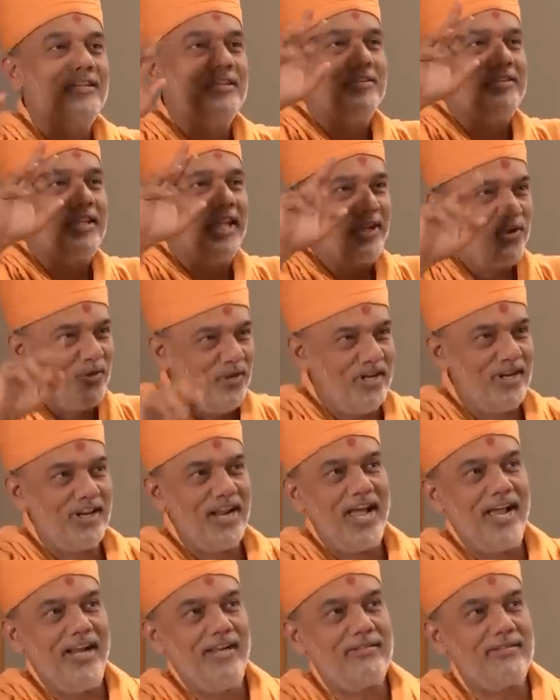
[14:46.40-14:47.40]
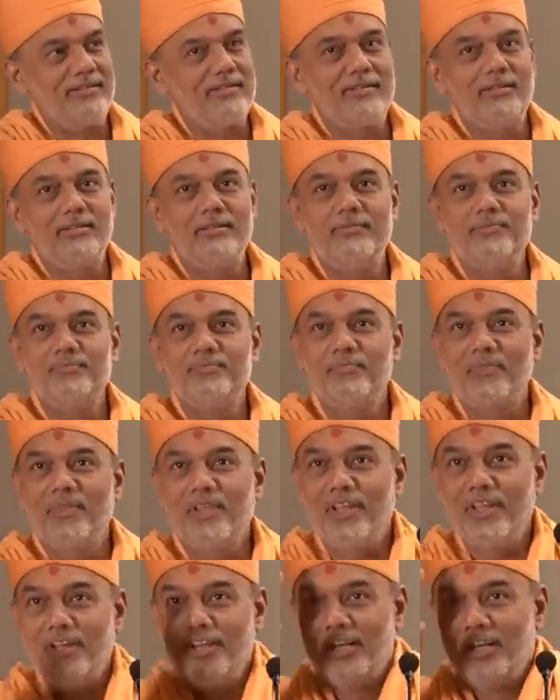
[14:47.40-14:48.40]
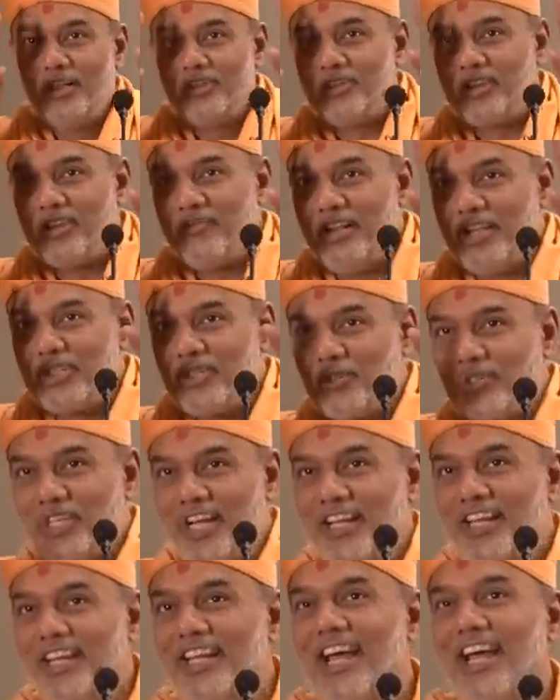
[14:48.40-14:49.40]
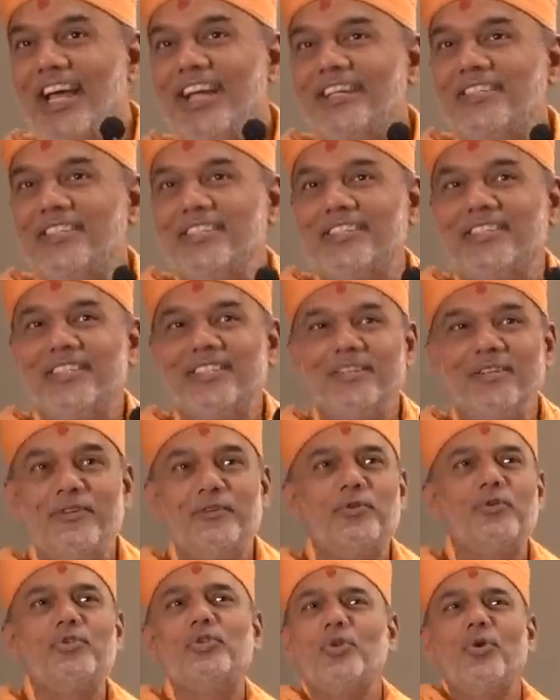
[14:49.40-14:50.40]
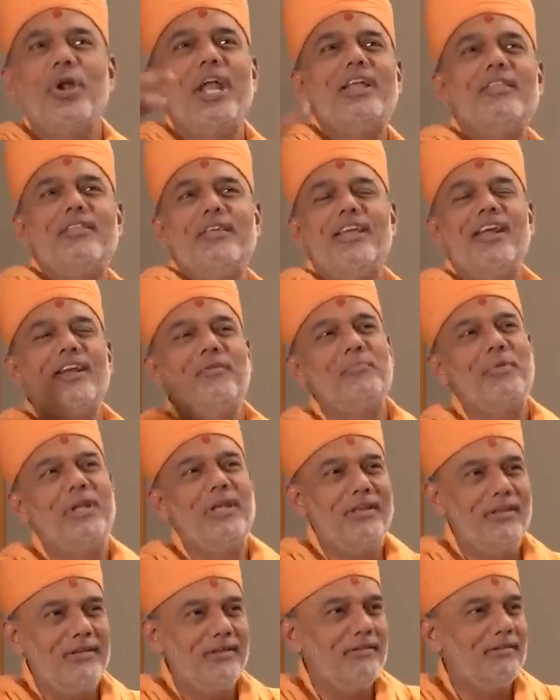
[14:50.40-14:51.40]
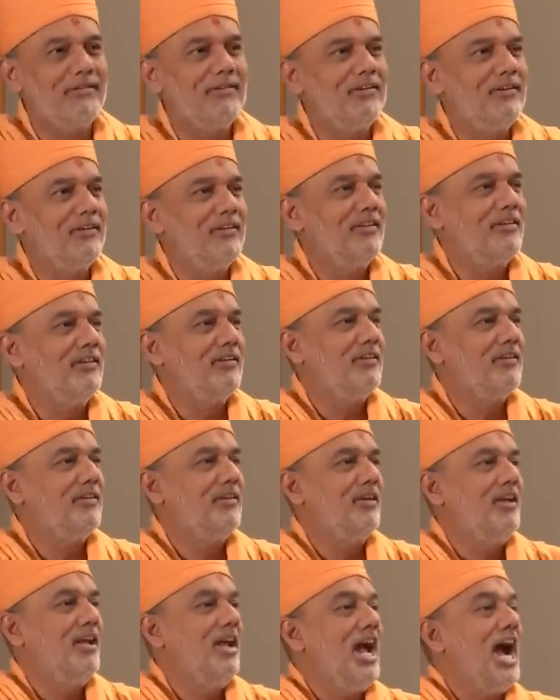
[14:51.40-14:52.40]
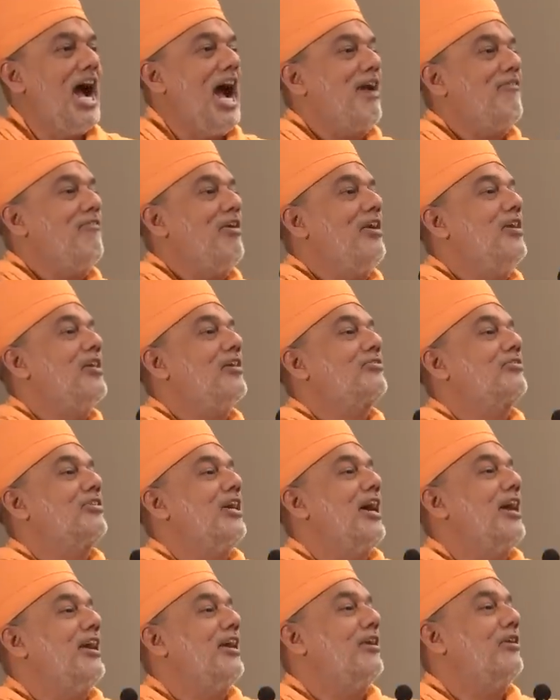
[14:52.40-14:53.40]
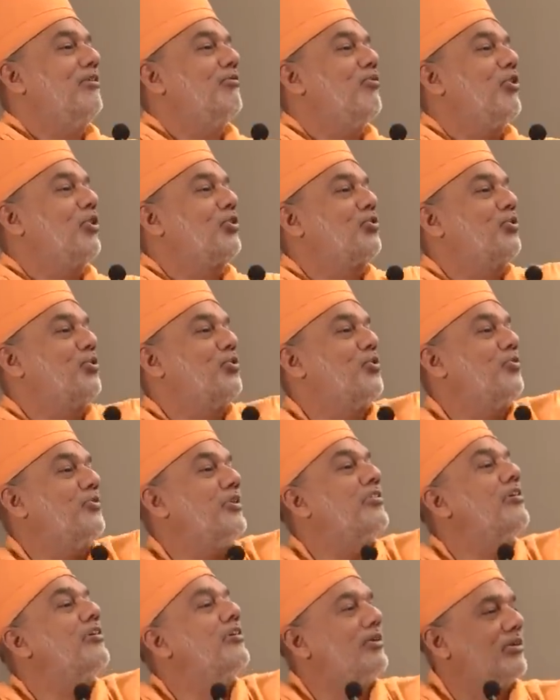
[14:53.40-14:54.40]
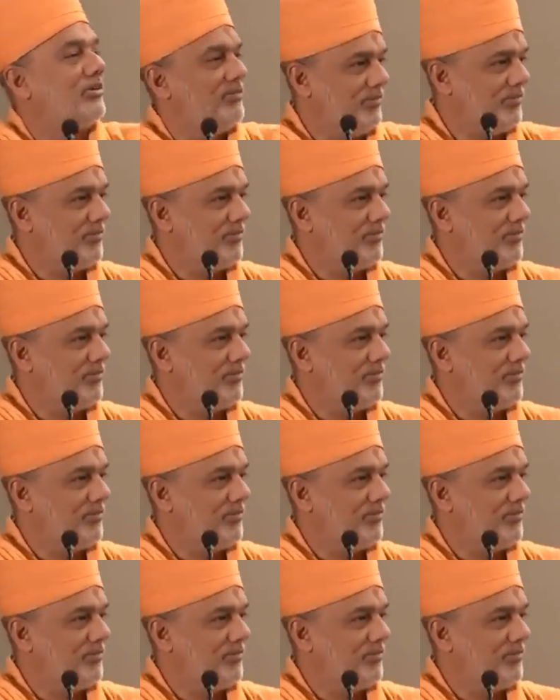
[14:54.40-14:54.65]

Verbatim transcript: secular rights, civil society rights, to throw anything at me. I will decide what to do with it.